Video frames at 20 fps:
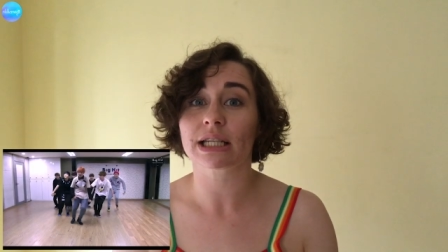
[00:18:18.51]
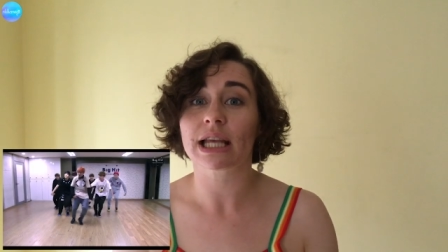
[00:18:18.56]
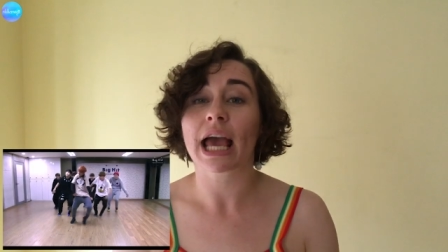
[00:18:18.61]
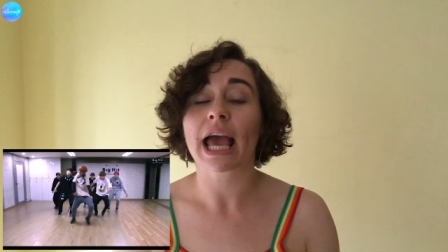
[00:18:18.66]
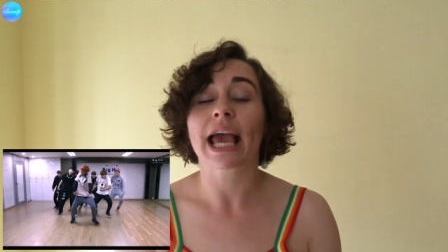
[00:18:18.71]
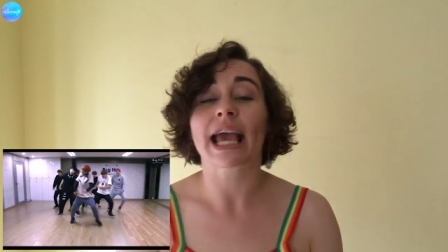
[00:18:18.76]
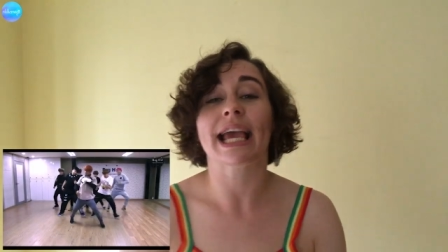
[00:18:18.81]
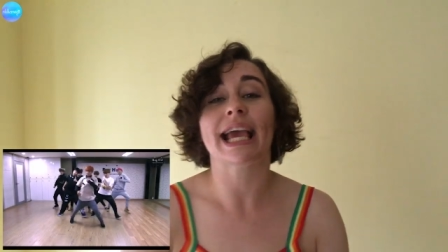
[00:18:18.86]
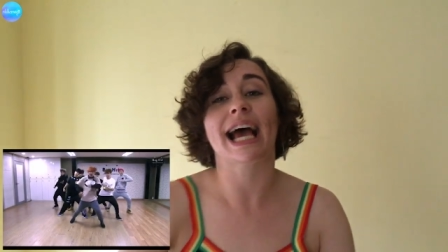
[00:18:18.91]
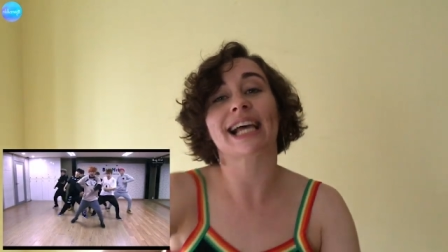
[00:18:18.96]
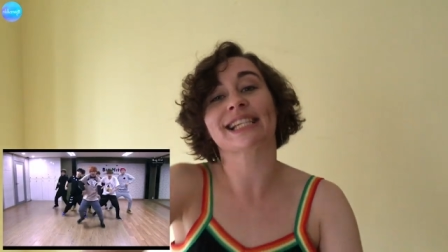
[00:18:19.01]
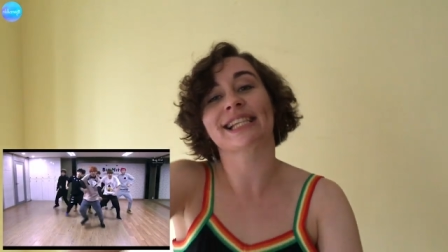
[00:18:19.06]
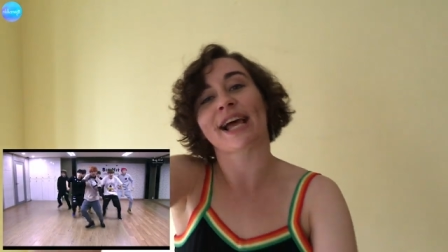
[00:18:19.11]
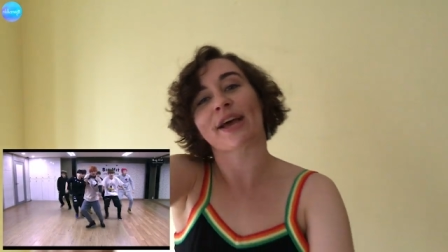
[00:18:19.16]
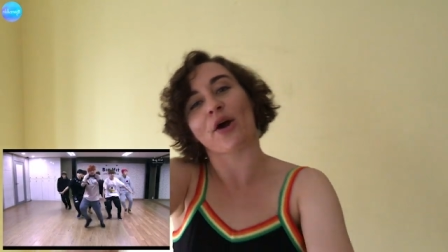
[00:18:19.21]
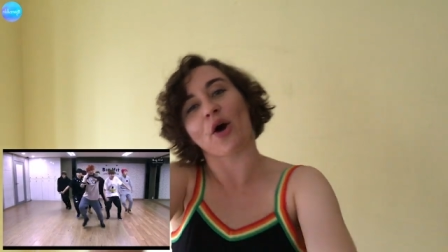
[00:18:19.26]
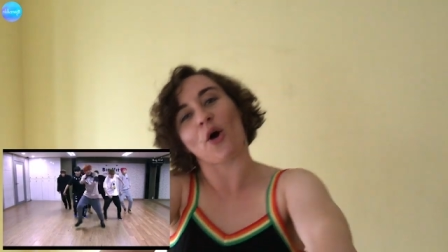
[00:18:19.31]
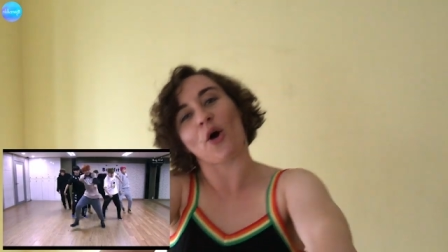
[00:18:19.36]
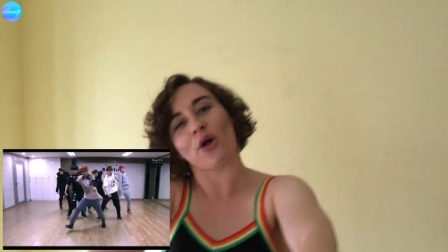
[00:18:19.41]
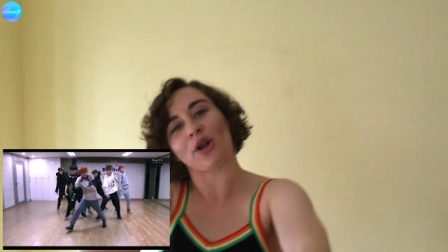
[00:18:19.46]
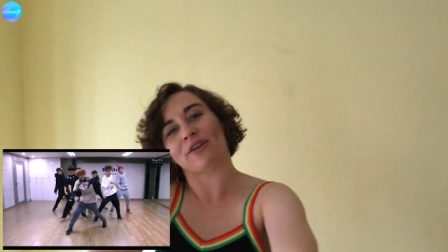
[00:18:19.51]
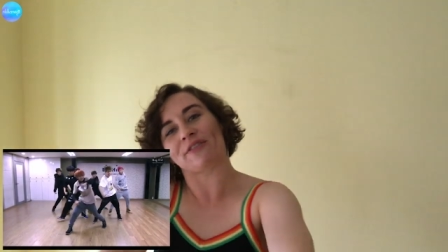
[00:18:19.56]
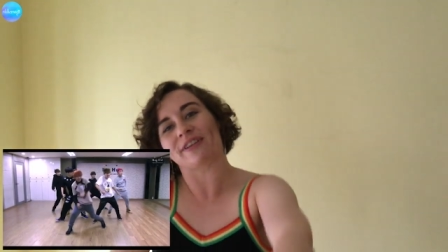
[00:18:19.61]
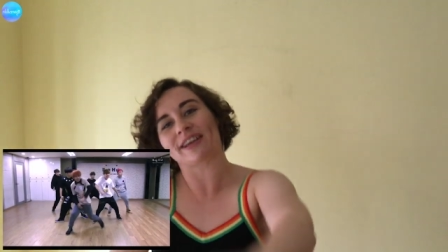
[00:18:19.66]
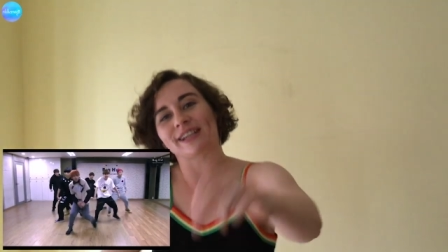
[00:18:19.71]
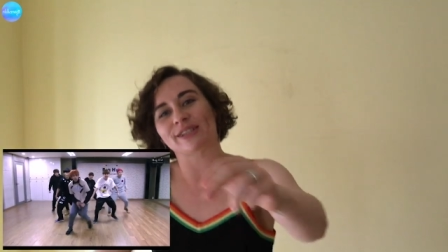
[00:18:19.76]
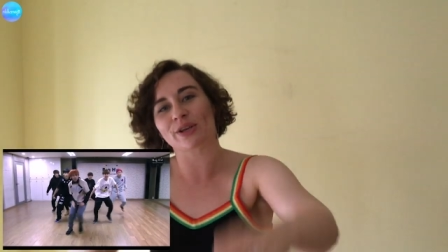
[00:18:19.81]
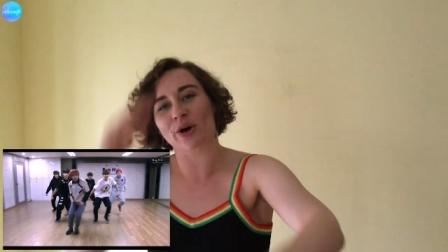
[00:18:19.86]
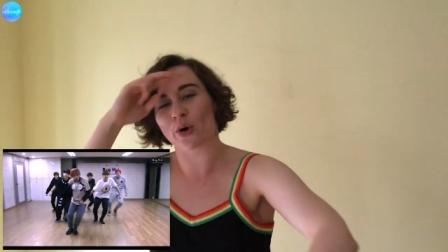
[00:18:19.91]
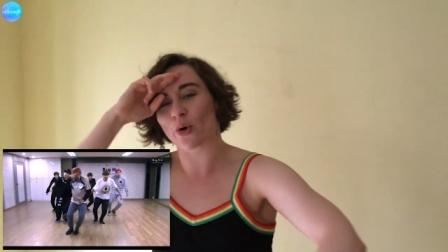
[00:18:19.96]
he has like all of
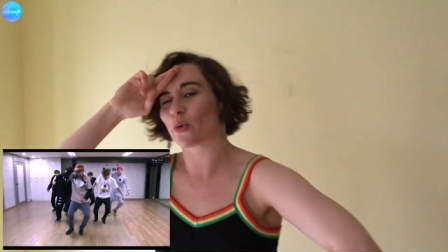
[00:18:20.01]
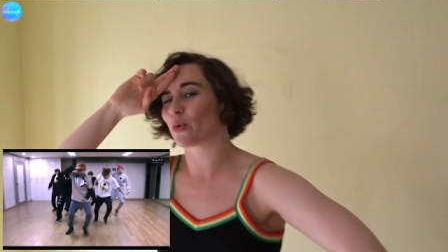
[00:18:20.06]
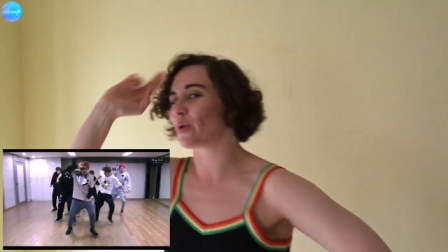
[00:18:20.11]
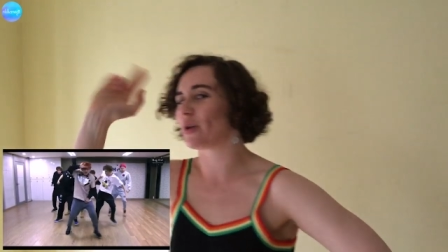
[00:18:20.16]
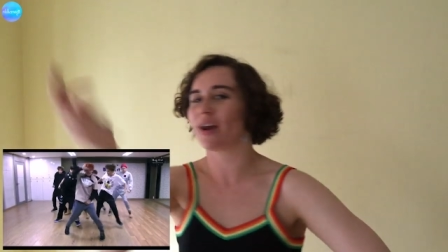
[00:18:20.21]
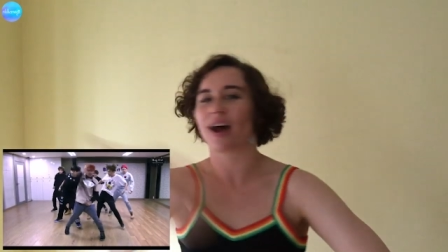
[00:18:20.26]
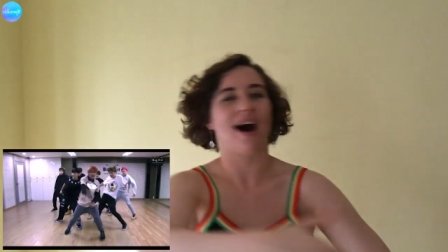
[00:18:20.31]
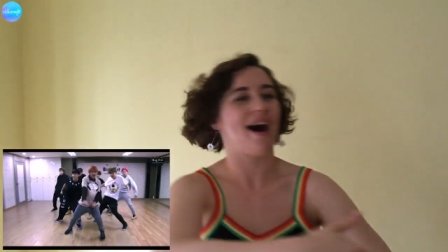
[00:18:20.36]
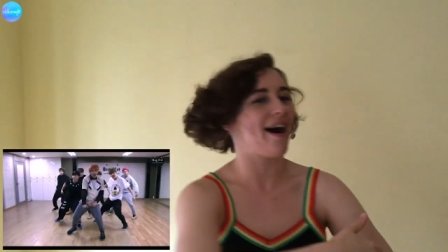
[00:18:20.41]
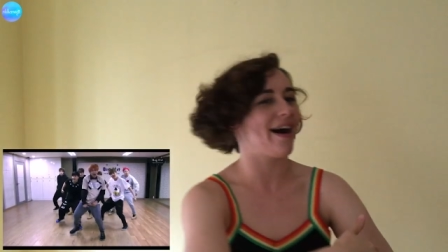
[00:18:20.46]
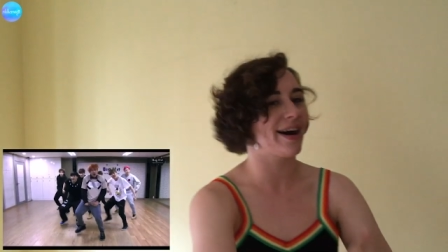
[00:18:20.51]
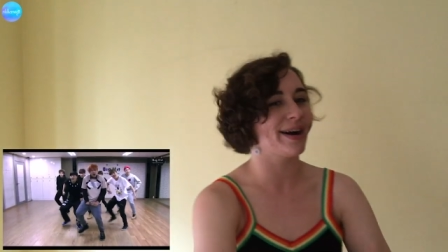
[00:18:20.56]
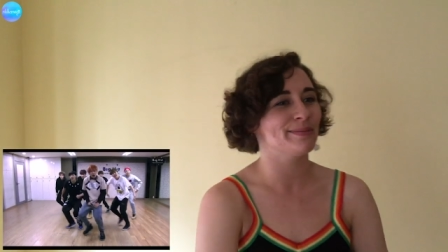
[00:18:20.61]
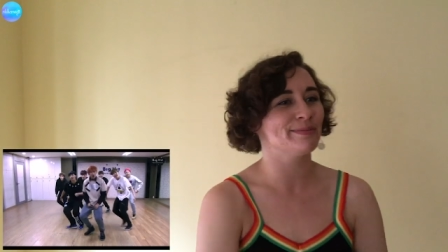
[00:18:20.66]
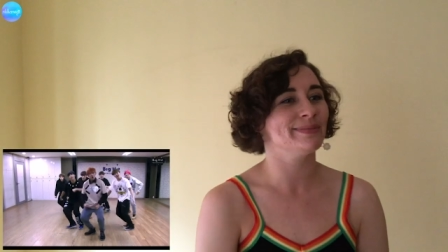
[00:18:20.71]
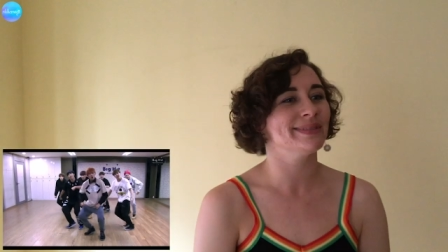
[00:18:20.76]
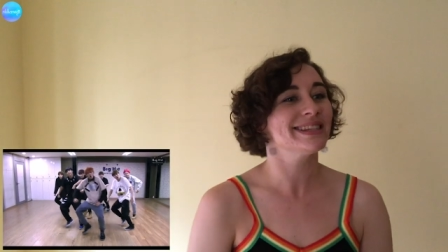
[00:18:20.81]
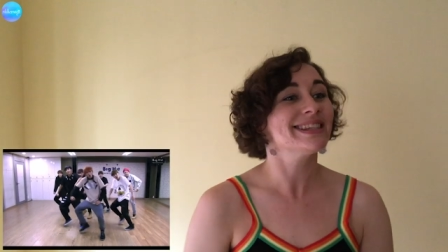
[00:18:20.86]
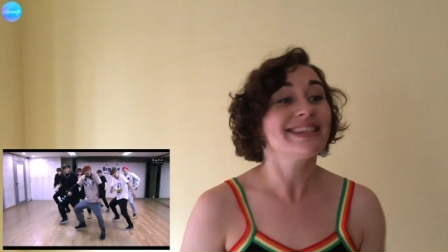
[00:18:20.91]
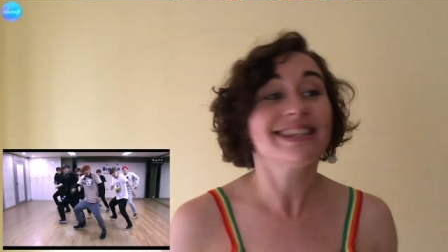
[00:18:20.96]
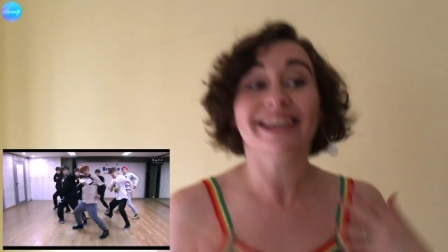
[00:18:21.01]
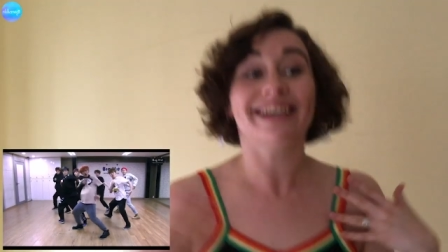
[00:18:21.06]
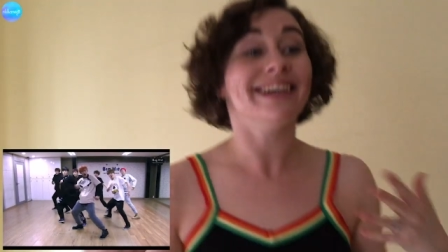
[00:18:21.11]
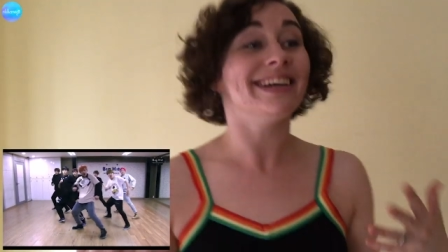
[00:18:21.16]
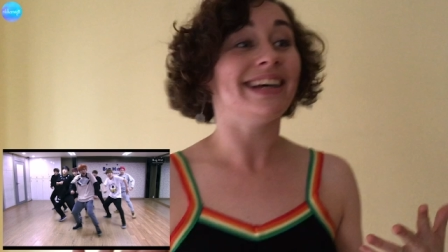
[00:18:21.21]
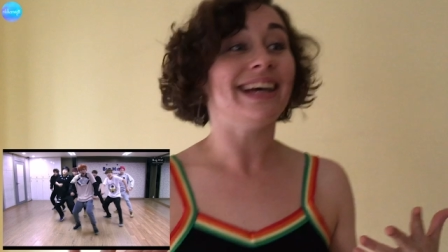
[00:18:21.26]
his own arms